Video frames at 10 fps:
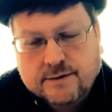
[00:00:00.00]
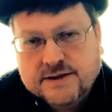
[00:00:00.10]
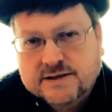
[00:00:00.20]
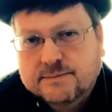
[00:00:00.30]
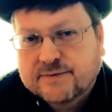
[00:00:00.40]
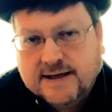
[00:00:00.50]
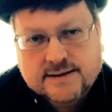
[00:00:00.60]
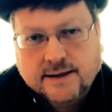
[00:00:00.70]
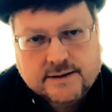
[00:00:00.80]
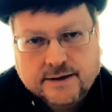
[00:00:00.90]
Systems
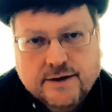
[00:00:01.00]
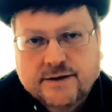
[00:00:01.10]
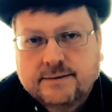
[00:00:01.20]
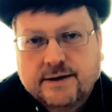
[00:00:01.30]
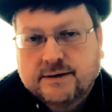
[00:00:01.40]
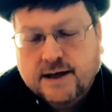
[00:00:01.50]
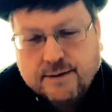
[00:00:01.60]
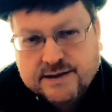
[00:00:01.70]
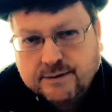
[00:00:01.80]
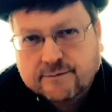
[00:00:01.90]
fascinating. You could go
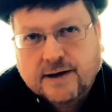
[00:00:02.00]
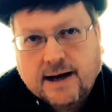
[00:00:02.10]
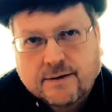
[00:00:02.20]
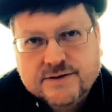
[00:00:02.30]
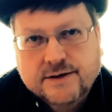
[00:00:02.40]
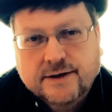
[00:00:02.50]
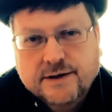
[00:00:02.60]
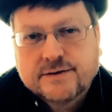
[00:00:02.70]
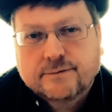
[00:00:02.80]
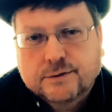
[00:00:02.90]
into it for hours, and you can
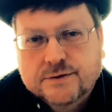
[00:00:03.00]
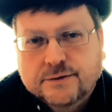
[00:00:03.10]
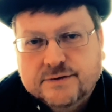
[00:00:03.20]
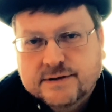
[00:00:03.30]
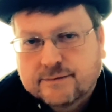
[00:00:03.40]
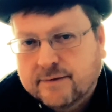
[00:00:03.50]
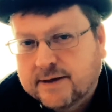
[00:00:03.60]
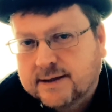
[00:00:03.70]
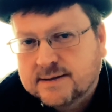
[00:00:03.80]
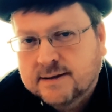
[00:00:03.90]
use it for all sorts of different
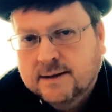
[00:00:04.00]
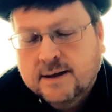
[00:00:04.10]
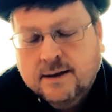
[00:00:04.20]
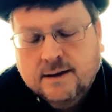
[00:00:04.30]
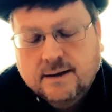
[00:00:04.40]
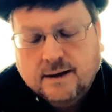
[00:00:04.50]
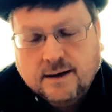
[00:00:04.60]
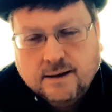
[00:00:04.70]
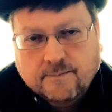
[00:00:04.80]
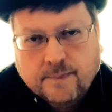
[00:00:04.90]
things.
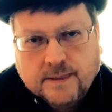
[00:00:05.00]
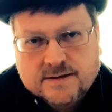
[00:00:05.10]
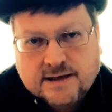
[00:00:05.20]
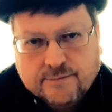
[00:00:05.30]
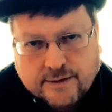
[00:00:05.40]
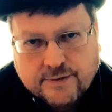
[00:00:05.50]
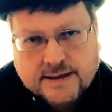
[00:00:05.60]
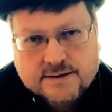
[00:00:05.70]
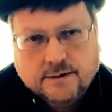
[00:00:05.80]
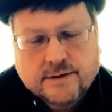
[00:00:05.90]
Some of the
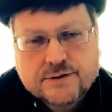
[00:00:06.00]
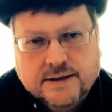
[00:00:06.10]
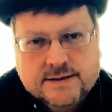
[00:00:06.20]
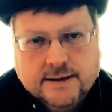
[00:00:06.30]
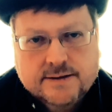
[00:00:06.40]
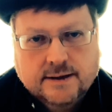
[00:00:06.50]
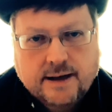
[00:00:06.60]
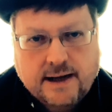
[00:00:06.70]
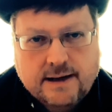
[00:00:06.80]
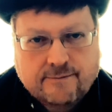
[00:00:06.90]
things that are interesting is that
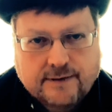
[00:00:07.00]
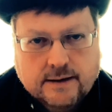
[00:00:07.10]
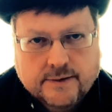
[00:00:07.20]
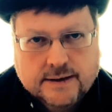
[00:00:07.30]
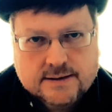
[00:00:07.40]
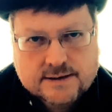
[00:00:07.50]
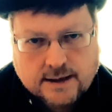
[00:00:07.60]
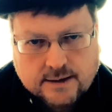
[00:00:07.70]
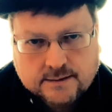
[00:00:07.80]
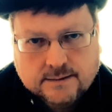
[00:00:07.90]
he felt that
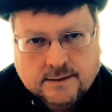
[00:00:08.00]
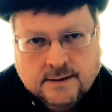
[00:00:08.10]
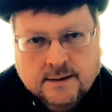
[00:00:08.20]
certain